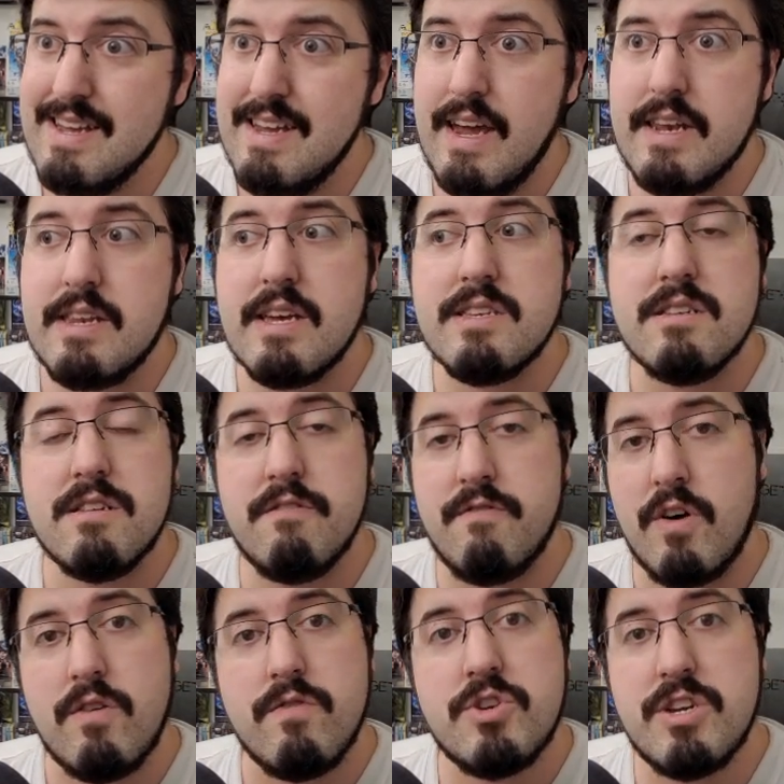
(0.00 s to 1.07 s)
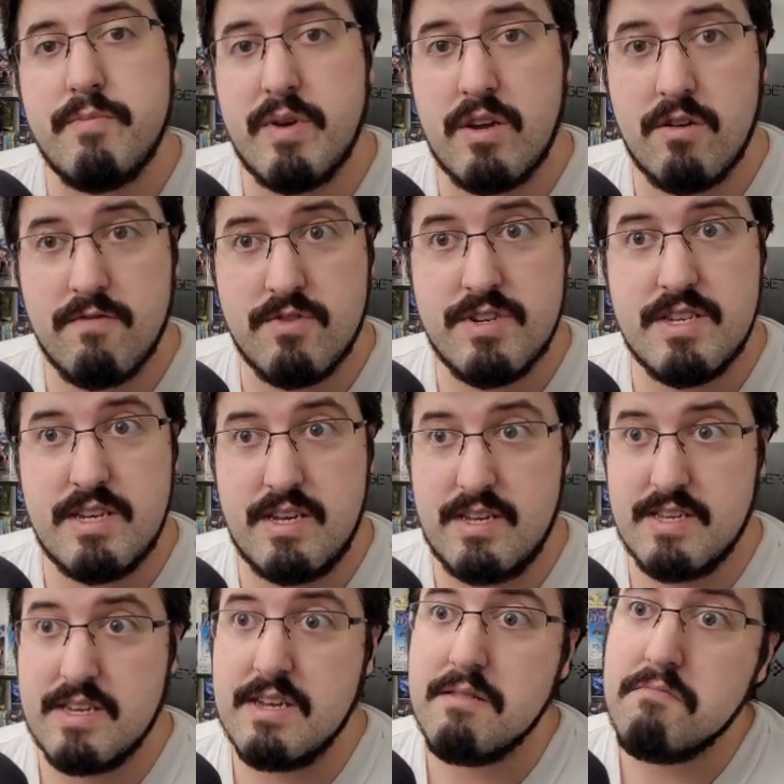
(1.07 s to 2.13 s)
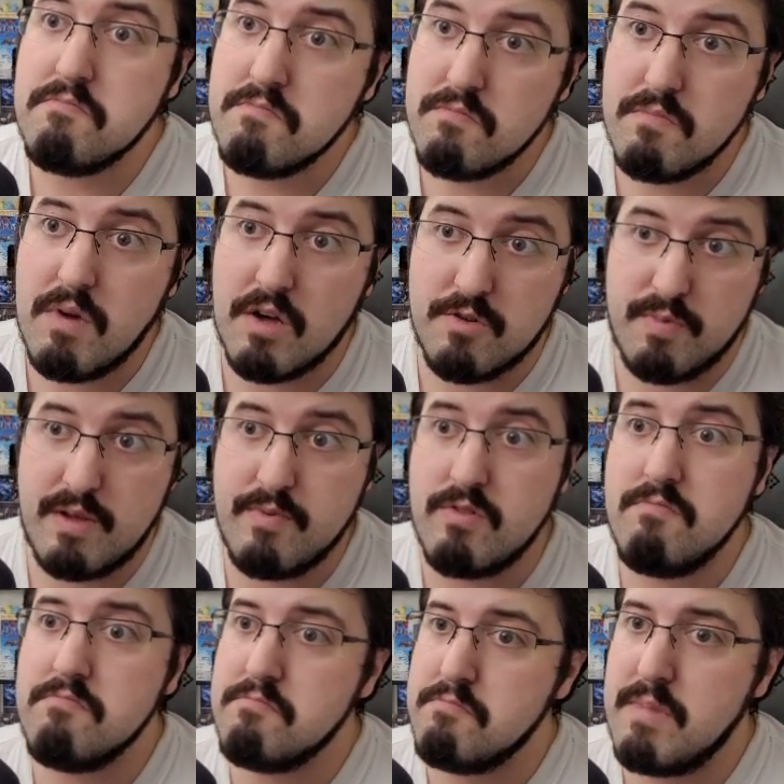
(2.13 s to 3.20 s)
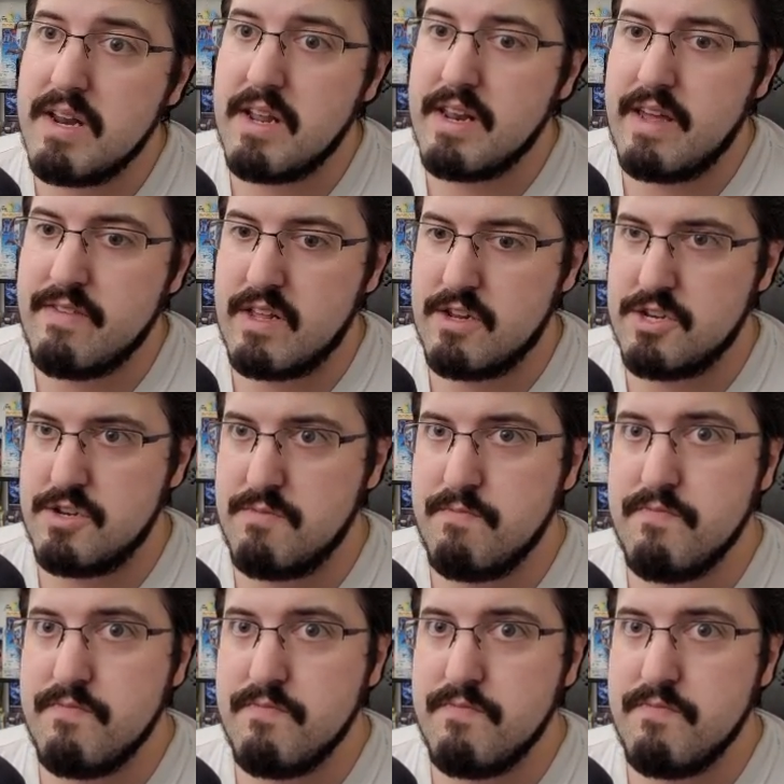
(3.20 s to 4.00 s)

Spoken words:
it doesn't involve shipping overseas. Other people might not have that issue.